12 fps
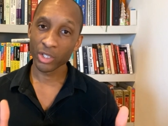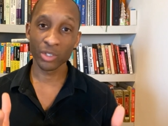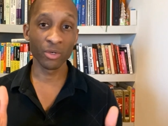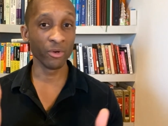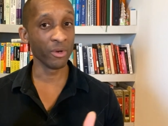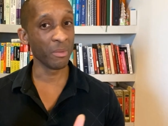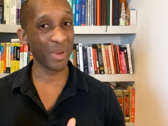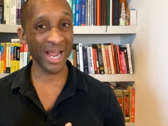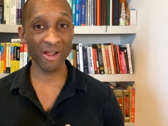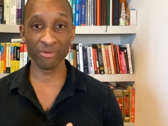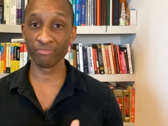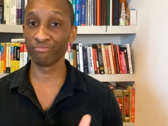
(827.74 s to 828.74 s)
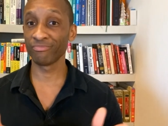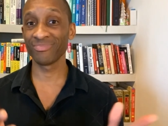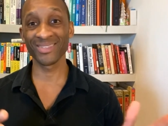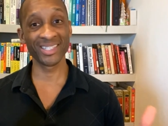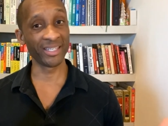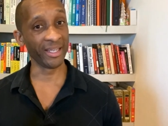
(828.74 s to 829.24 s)
you're about
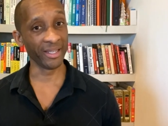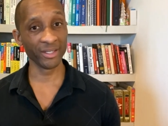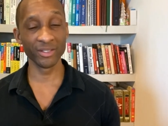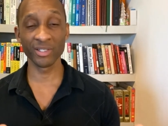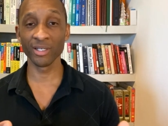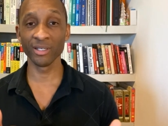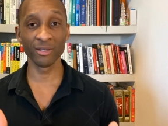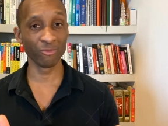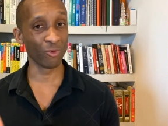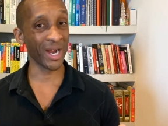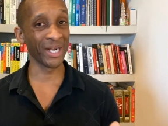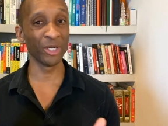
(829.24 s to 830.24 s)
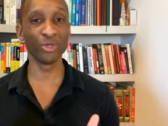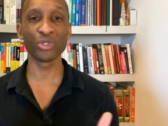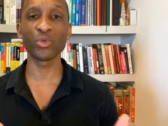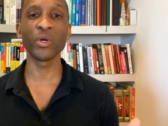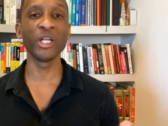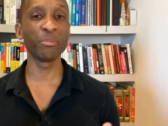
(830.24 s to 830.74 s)
10 to right under
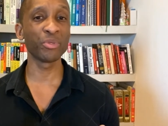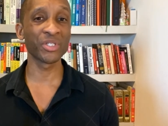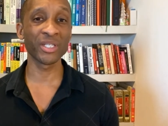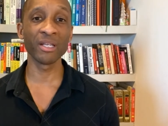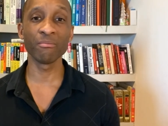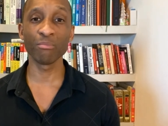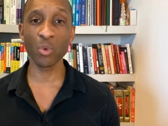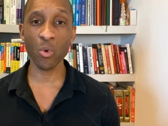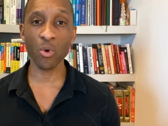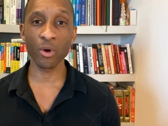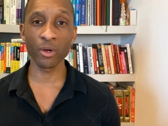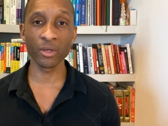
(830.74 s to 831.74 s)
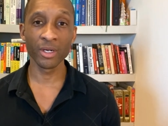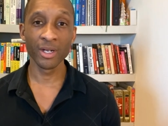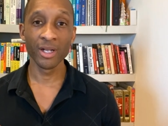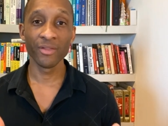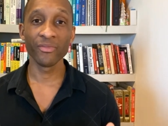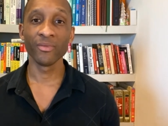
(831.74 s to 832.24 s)
20% more
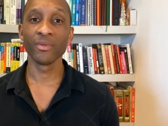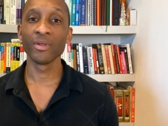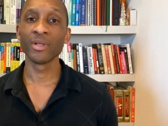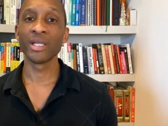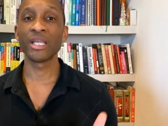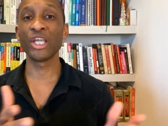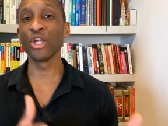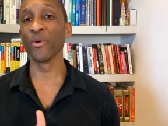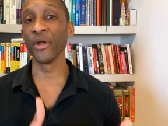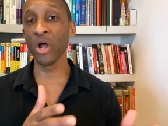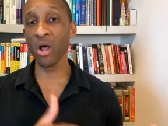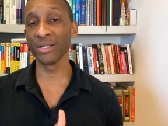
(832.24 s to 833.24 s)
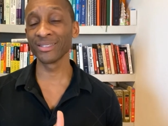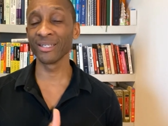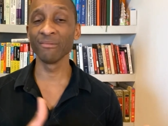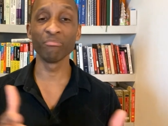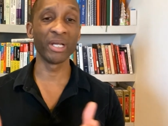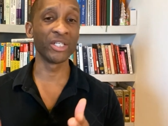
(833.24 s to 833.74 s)
here in
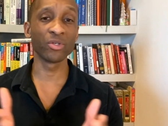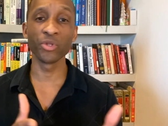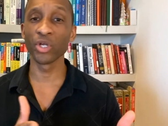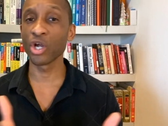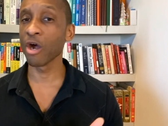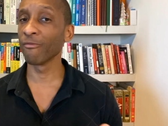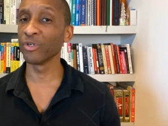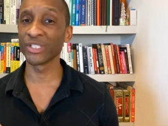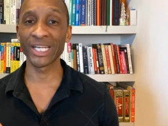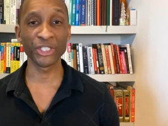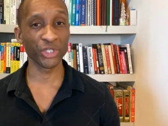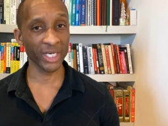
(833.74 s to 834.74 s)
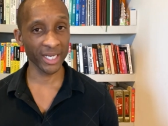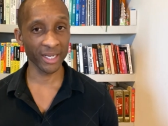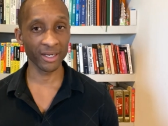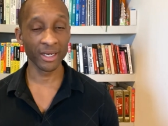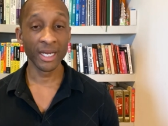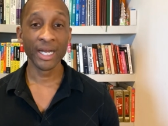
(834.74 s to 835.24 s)
Austin based on the coverage that you
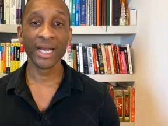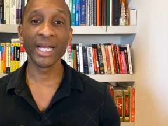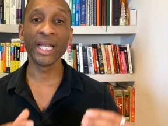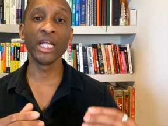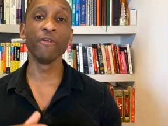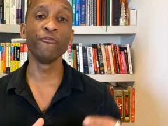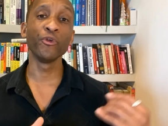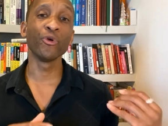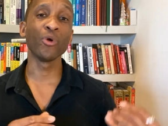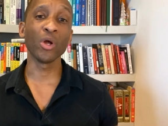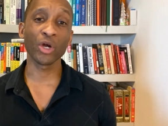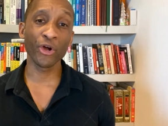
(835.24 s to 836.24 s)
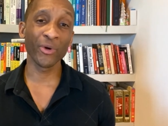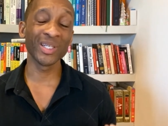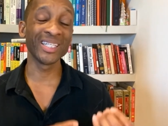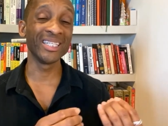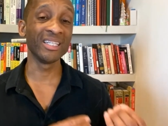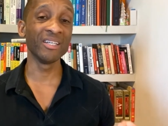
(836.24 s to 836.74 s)
get. If you're
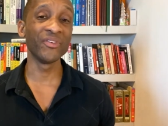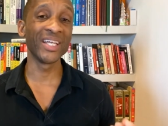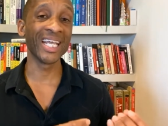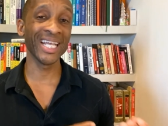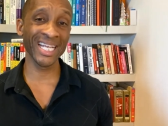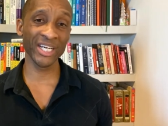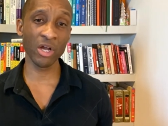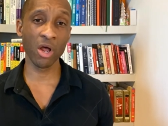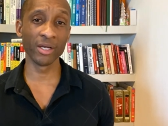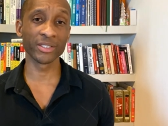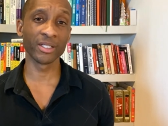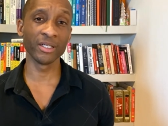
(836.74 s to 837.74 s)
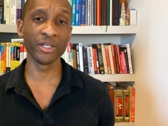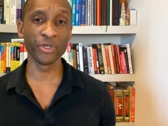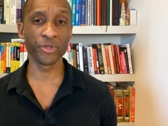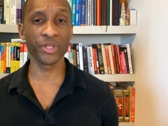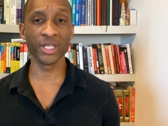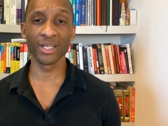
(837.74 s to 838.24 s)
currently living in Austin and
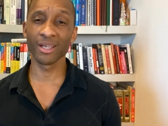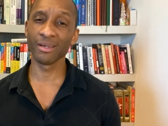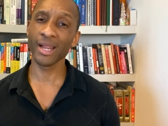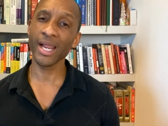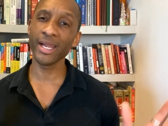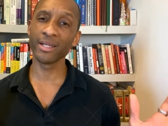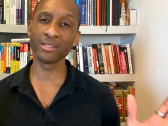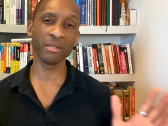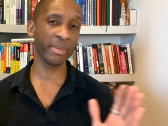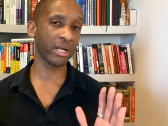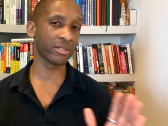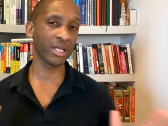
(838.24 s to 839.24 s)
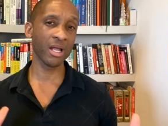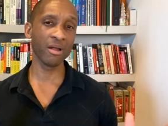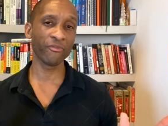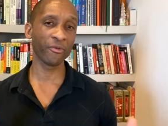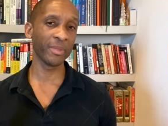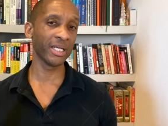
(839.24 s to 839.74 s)
you're thinking, hey, it's about
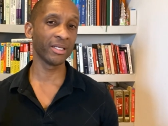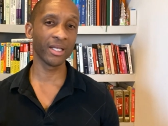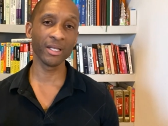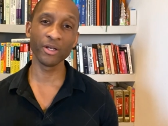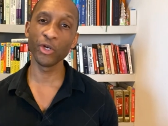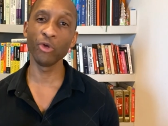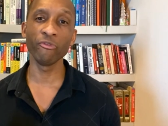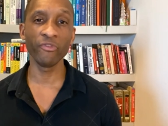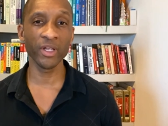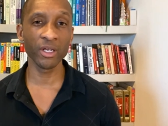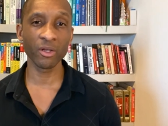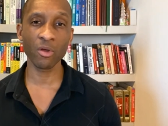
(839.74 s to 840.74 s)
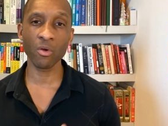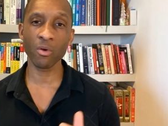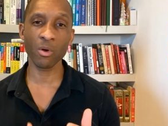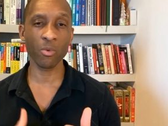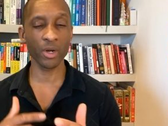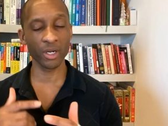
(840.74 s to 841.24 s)
time for me to get a new vehicle
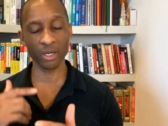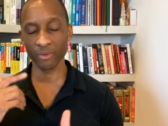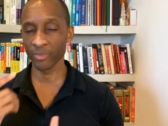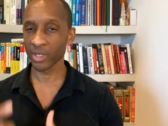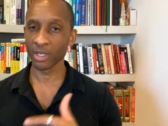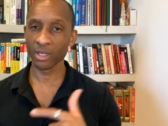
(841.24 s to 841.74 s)
or want to